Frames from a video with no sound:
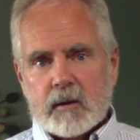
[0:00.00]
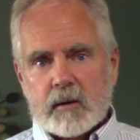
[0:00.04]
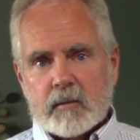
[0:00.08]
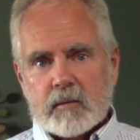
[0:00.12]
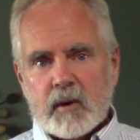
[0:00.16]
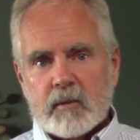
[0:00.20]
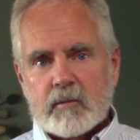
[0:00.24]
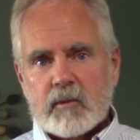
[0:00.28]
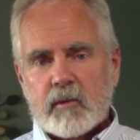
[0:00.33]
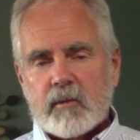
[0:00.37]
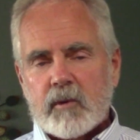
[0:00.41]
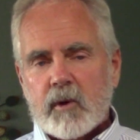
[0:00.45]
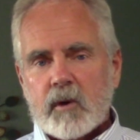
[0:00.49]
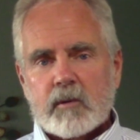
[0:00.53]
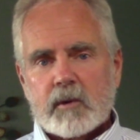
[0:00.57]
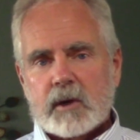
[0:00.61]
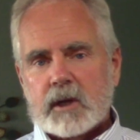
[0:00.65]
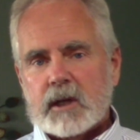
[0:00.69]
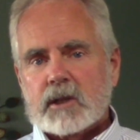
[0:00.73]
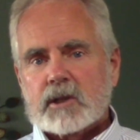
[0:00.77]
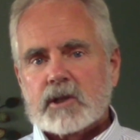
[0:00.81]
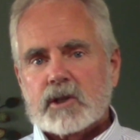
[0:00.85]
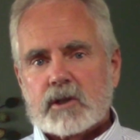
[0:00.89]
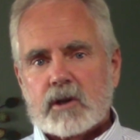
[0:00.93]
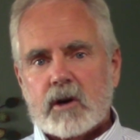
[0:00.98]
But before we
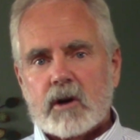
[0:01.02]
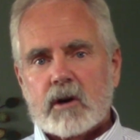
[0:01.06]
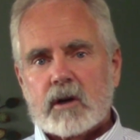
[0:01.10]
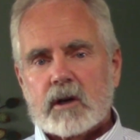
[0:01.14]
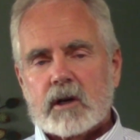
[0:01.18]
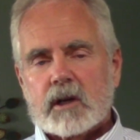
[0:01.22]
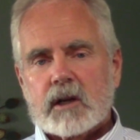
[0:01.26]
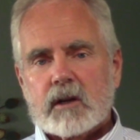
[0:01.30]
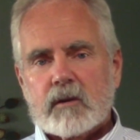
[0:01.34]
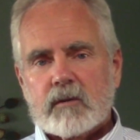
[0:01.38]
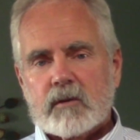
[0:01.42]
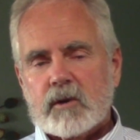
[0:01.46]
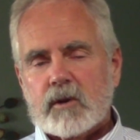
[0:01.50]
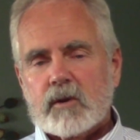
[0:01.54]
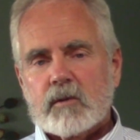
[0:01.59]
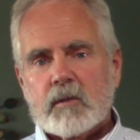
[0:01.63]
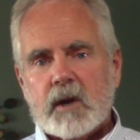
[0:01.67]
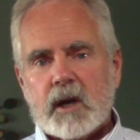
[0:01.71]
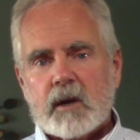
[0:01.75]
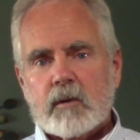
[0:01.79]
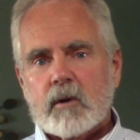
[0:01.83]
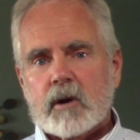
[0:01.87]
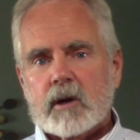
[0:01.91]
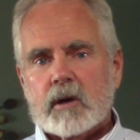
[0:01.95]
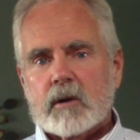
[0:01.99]
get started, if you
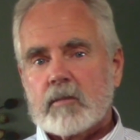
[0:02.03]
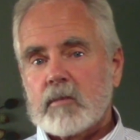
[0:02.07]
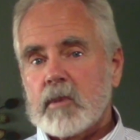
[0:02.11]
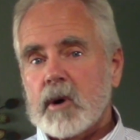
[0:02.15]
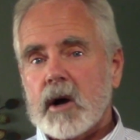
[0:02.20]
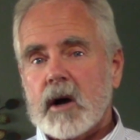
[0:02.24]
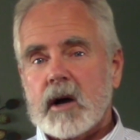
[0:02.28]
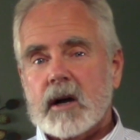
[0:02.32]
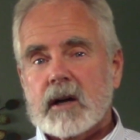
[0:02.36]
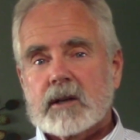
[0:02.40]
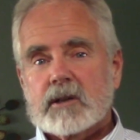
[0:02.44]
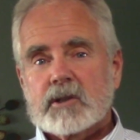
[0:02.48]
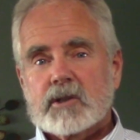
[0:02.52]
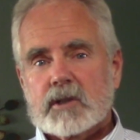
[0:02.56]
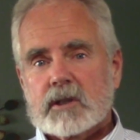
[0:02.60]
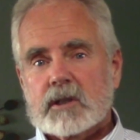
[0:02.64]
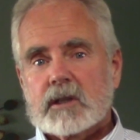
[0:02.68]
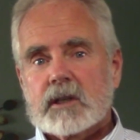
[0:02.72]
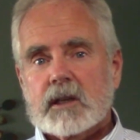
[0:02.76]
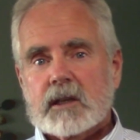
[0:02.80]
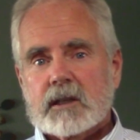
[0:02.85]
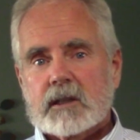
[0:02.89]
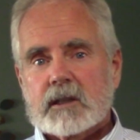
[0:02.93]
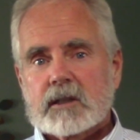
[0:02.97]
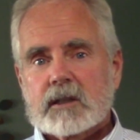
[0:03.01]
may want to pause
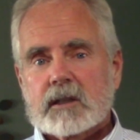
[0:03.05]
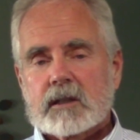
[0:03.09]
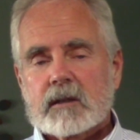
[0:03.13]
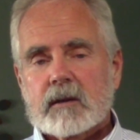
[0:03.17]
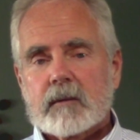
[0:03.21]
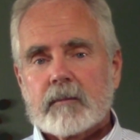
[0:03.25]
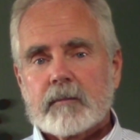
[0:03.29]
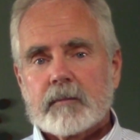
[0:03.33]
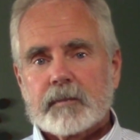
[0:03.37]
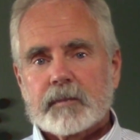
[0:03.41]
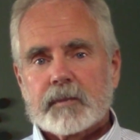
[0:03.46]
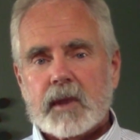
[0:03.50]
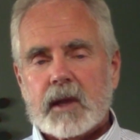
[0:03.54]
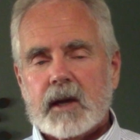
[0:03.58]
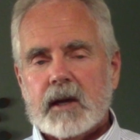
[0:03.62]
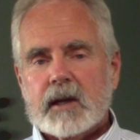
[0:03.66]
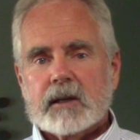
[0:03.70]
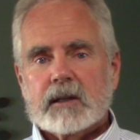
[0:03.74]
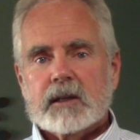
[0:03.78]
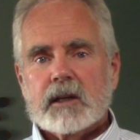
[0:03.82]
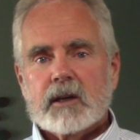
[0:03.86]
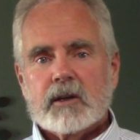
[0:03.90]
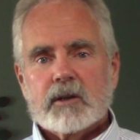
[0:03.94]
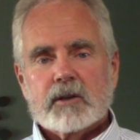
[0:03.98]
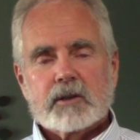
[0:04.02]
this
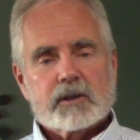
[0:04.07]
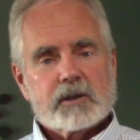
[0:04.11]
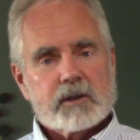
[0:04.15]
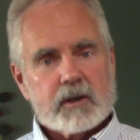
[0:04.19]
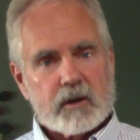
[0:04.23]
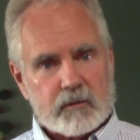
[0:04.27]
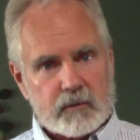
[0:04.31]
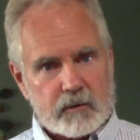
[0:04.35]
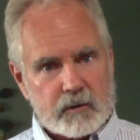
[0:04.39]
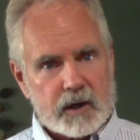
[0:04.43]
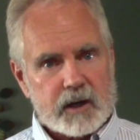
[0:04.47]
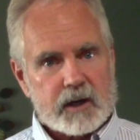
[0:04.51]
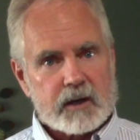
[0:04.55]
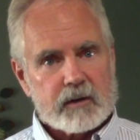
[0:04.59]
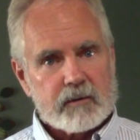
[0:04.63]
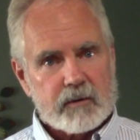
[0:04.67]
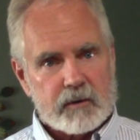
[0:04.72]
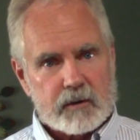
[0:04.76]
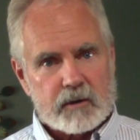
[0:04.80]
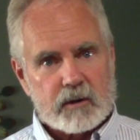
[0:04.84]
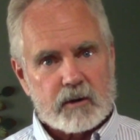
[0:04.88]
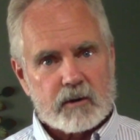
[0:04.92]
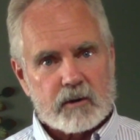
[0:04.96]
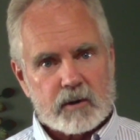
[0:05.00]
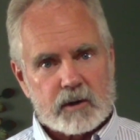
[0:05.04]
and get your stuff ready
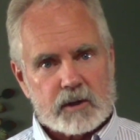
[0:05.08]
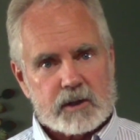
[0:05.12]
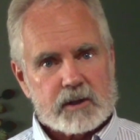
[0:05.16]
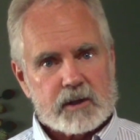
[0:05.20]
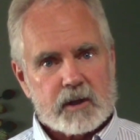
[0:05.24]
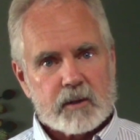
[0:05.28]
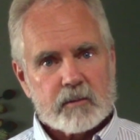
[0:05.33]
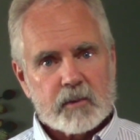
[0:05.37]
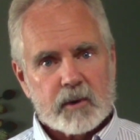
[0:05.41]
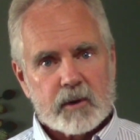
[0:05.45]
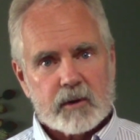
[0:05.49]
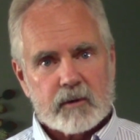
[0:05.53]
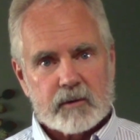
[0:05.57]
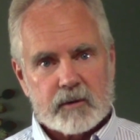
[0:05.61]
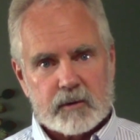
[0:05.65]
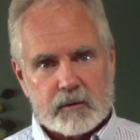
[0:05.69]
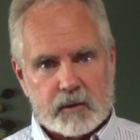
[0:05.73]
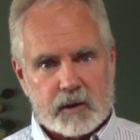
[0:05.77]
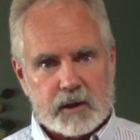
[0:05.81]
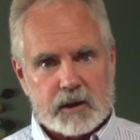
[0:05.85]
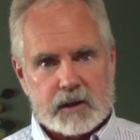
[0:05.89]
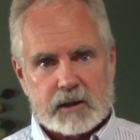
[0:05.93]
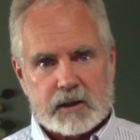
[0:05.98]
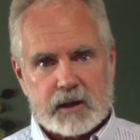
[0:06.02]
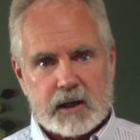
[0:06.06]
for the Lord's Supper, if you were
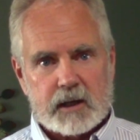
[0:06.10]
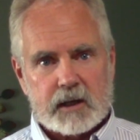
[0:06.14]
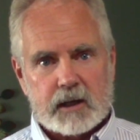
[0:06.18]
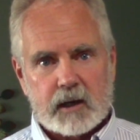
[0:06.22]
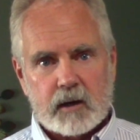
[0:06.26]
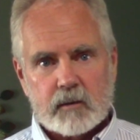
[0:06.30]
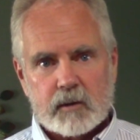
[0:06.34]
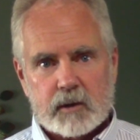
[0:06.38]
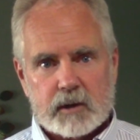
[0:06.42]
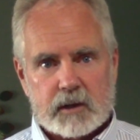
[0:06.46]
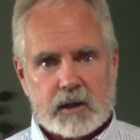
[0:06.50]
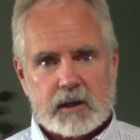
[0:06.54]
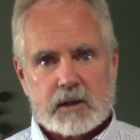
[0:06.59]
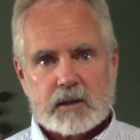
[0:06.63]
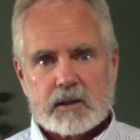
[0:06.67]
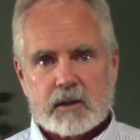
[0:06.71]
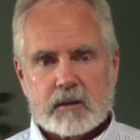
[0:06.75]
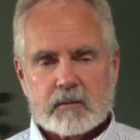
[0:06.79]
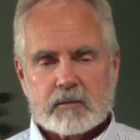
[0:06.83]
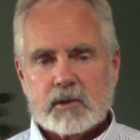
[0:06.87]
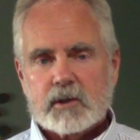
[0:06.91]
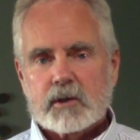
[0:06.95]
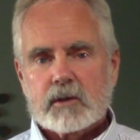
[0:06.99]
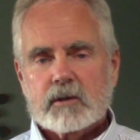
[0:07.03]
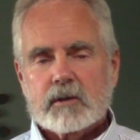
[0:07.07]
going to take it with us,
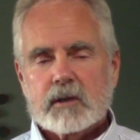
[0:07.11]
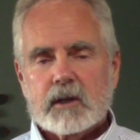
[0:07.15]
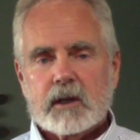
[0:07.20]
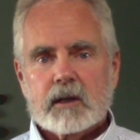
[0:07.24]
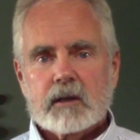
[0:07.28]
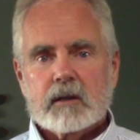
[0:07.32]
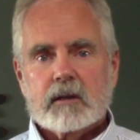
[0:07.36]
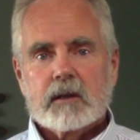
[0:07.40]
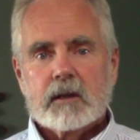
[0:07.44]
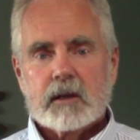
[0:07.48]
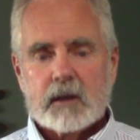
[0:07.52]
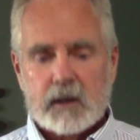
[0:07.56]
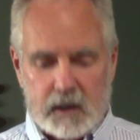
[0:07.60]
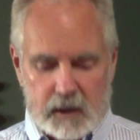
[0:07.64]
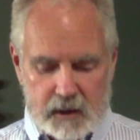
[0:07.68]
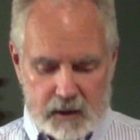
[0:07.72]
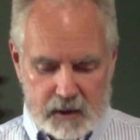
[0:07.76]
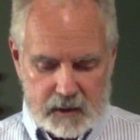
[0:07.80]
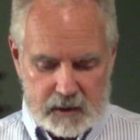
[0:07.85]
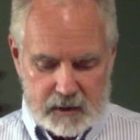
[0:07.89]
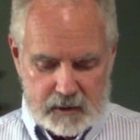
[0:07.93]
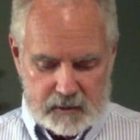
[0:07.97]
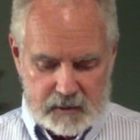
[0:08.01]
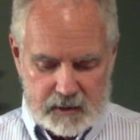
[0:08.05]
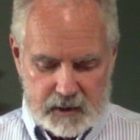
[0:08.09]
I'm sure
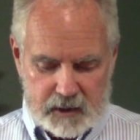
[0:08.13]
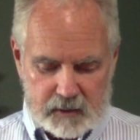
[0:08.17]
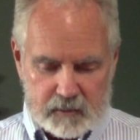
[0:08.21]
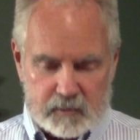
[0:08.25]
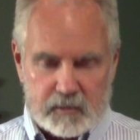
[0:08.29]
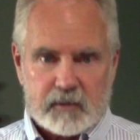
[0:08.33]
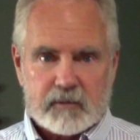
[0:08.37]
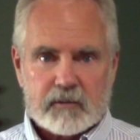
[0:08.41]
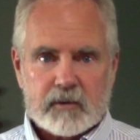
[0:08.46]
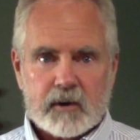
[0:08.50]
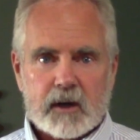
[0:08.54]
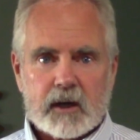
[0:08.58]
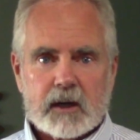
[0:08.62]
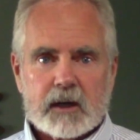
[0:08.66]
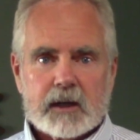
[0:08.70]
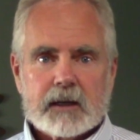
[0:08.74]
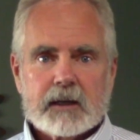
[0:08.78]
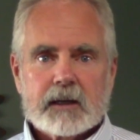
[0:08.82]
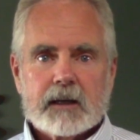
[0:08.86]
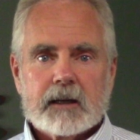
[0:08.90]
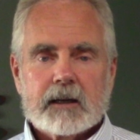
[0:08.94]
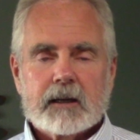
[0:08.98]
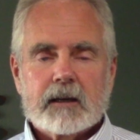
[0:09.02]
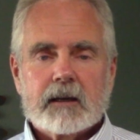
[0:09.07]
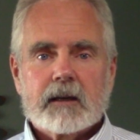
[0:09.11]
that'll be fine.
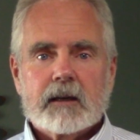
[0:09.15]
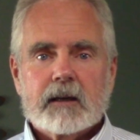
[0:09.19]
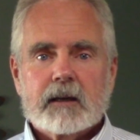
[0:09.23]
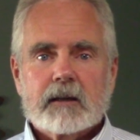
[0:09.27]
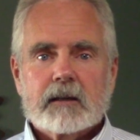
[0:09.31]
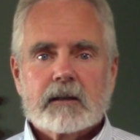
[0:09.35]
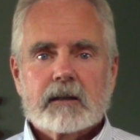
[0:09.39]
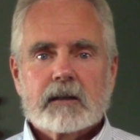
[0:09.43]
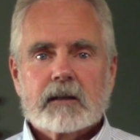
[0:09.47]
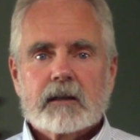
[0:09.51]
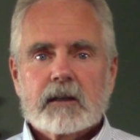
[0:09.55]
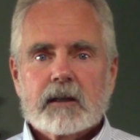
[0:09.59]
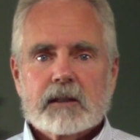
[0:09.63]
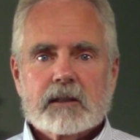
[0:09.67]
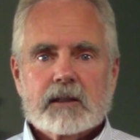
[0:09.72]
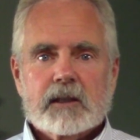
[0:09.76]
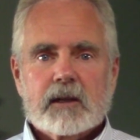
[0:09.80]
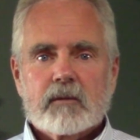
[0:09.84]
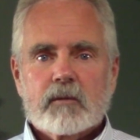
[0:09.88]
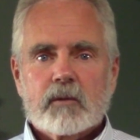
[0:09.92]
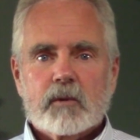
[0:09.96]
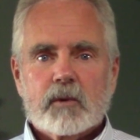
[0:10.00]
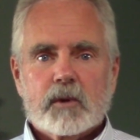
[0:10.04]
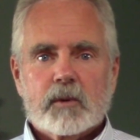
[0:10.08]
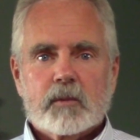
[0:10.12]
And let's
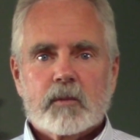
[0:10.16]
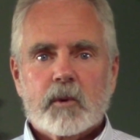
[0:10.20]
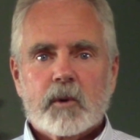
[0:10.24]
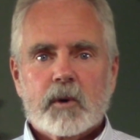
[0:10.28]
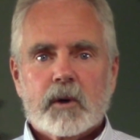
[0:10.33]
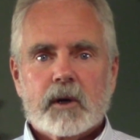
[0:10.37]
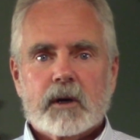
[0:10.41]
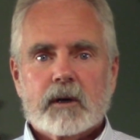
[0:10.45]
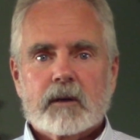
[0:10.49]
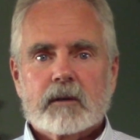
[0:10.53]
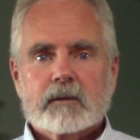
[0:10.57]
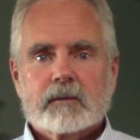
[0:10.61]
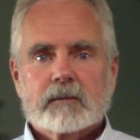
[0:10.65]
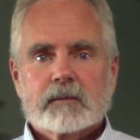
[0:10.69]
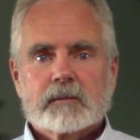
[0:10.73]
have a word of prayer.